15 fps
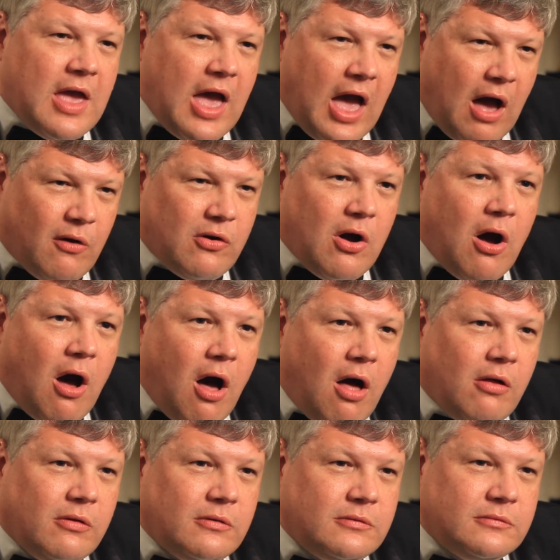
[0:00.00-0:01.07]

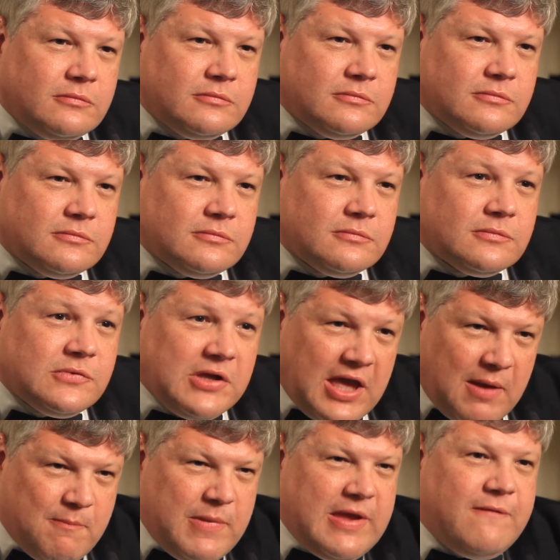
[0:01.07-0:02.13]
Alcohol
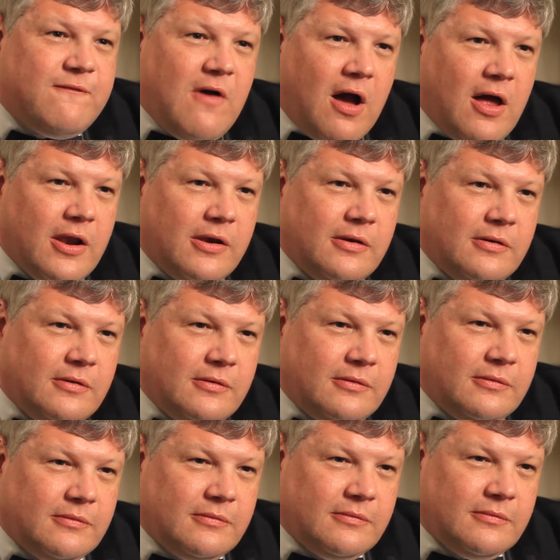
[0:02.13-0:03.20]
can be fun,
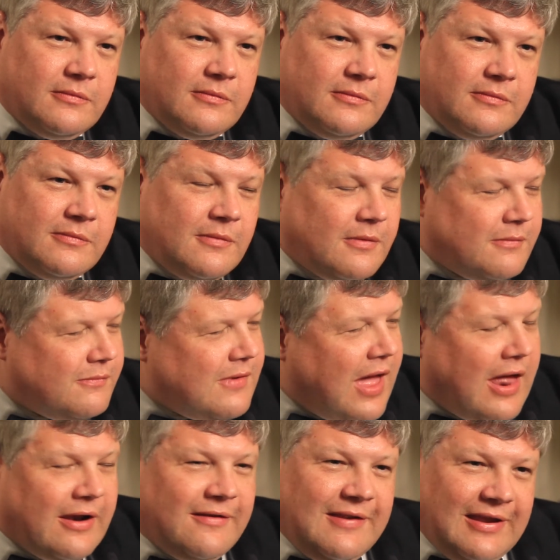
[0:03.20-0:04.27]

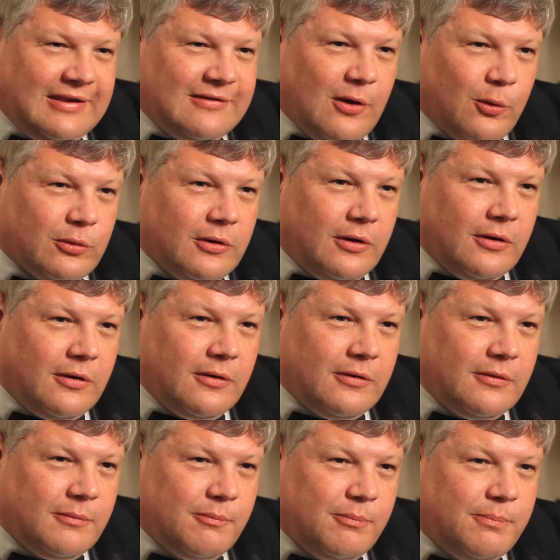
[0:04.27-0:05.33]
not a teetotaler.
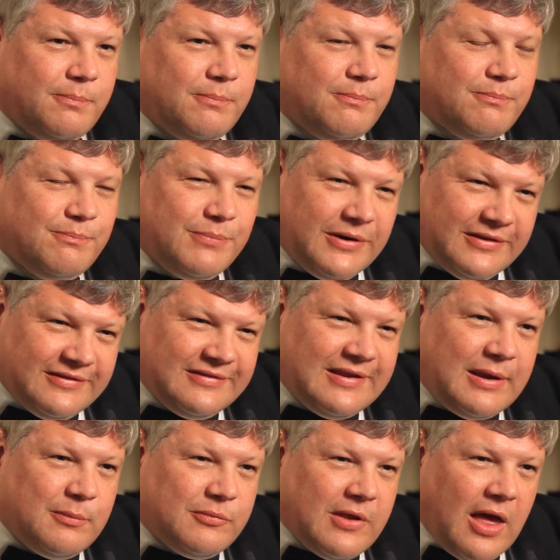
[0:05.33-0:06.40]
But at the
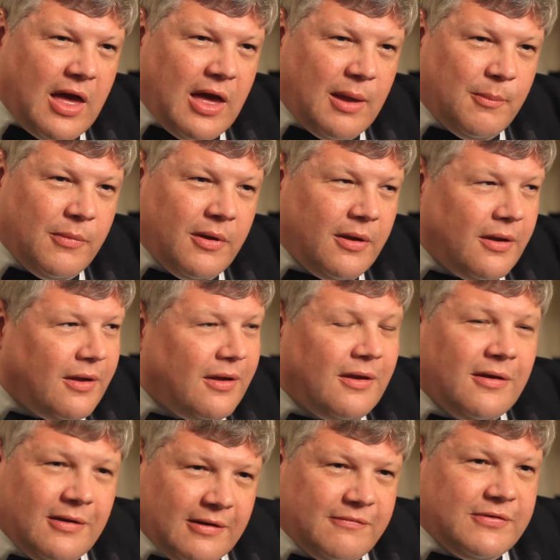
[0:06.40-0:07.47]
same time,
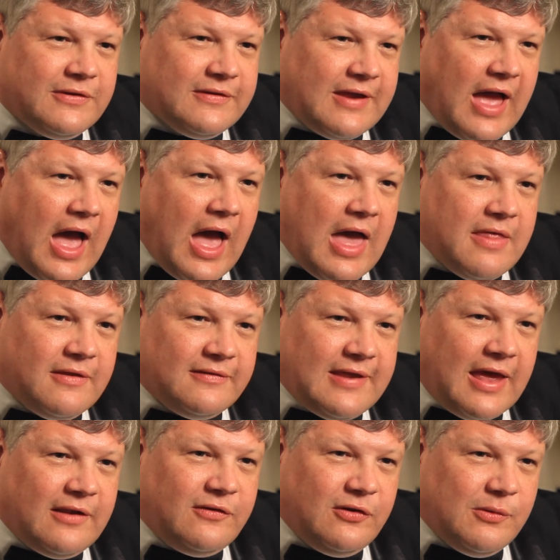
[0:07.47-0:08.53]
if there's a guy that's
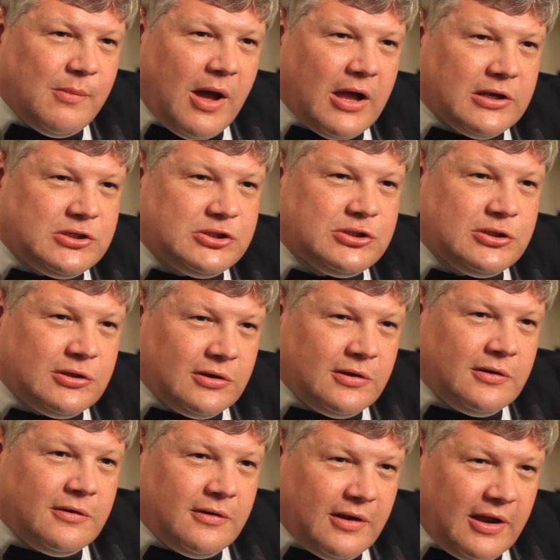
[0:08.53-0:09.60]
had too much
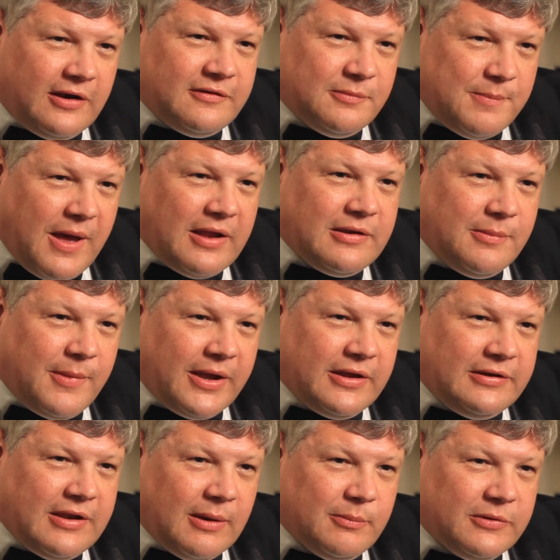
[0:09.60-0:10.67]
and is about to make a
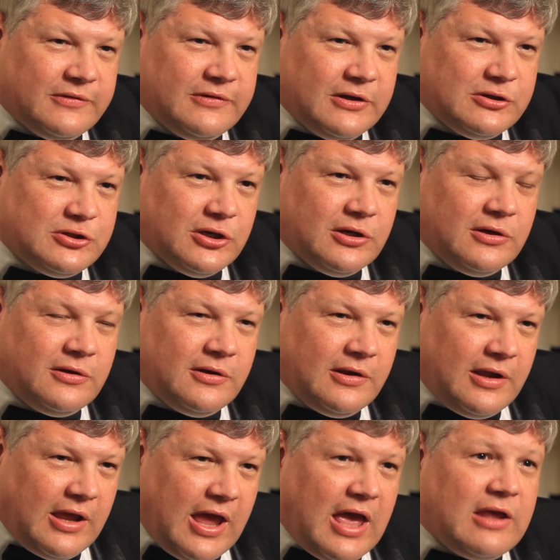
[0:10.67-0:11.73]
dumb decision,
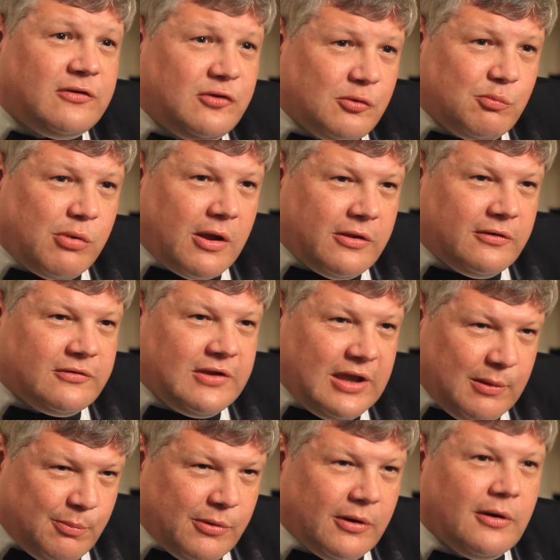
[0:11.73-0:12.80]
as your brother's
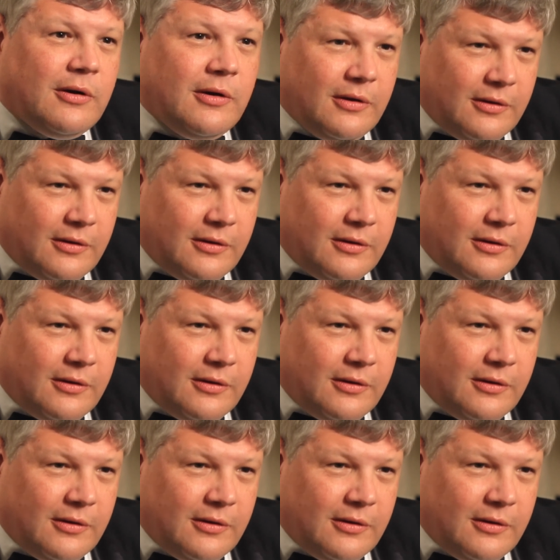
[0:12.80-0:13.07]
keeper,